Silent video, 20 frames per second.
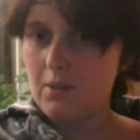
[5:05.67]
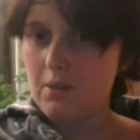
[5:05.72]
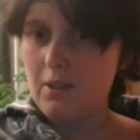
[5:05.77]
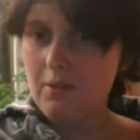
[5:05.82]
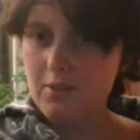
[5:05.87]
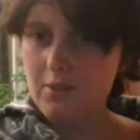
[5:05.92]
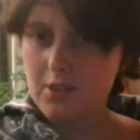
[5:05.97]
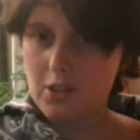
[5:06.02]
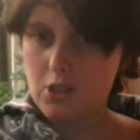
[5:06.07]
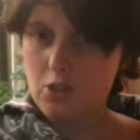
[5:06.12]

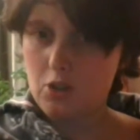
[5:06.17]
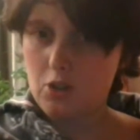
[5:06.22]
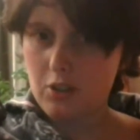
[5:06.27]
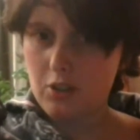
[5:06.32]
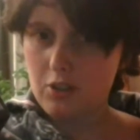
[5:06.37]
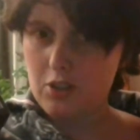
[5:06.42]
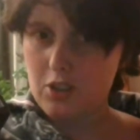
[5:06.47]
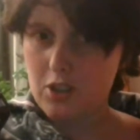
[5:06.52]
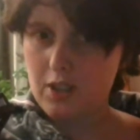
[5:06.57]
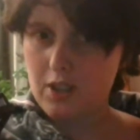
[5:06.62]
believe it's a
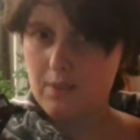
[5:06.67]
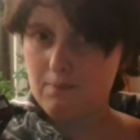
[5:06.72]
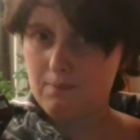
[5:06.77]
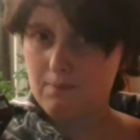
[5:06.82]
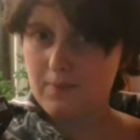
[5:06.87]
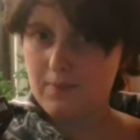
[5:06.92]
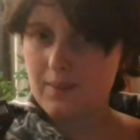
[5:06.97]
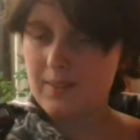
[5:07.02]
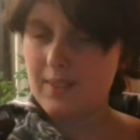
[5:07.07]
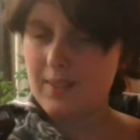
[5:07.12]

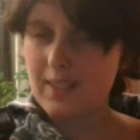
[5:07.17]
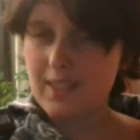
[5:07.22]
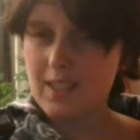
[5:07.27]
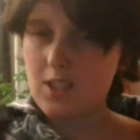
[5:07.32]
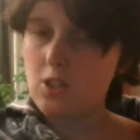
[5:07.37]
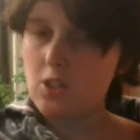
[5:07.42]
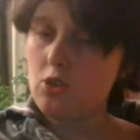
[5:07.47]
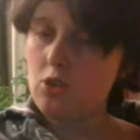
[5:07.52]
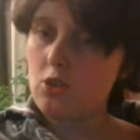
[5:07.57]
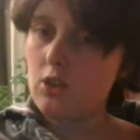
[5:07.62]
trilogy. I
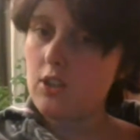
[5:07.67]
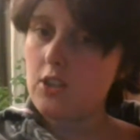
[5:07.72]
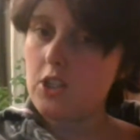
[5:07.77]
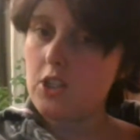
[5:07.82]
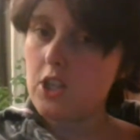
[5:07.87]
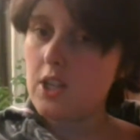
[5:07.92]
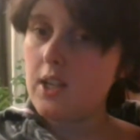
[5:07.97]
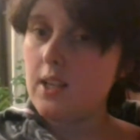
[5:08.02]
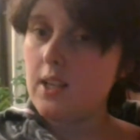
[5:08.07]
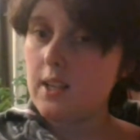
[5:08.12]
think it's a
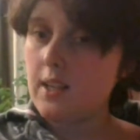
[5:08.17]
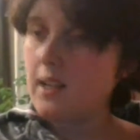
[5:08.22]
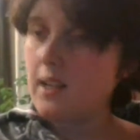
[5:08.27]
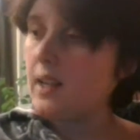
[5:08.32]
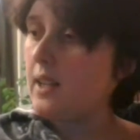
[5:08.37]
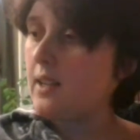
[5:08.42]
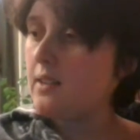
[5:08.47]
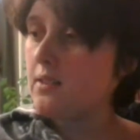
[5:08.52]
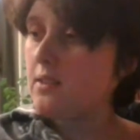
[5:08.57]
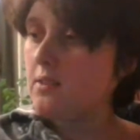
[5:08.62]
trilogy.
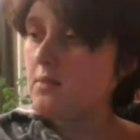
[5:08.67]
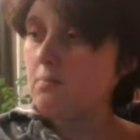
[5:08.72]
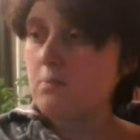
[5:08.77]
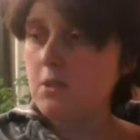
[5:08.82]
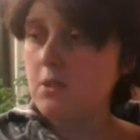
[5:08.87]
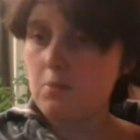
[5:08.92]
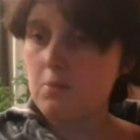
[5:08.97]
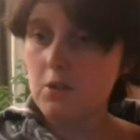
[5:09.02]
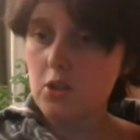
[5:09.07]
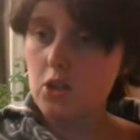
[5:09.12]
Yeah.
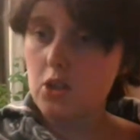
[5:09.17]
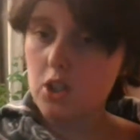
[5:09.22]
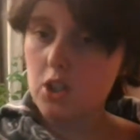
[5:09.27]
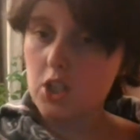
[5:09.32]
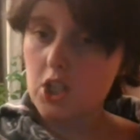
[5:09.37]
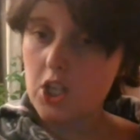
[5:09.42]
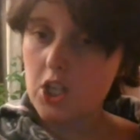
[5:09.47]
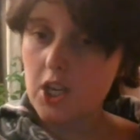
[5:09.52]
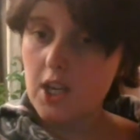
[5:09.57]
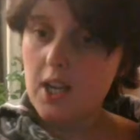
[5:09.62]
must be a
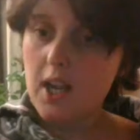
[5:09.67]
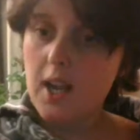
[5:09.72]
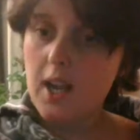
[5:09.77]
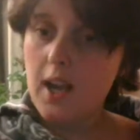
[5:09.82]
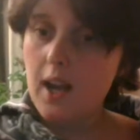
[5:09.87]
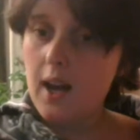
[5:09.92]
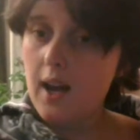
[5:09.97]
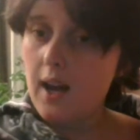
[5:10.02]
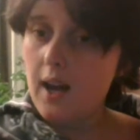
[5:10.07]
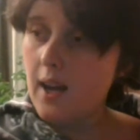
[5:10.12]
trilogy.
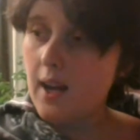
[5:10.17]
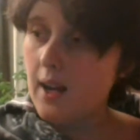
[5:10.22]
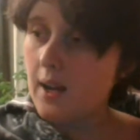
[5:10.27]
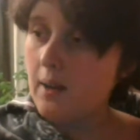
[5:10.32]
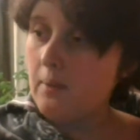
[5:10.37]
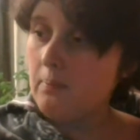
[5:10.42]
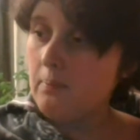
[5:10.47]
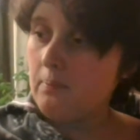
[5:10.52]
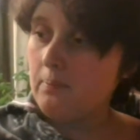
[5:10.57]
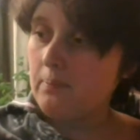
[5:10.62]

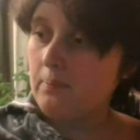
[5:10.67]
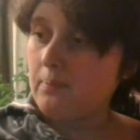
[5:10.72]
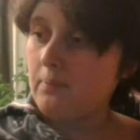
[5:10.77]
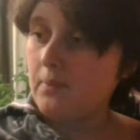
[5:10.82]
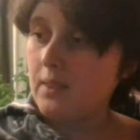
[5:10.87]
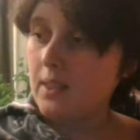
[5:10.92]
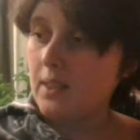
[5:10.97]
Um,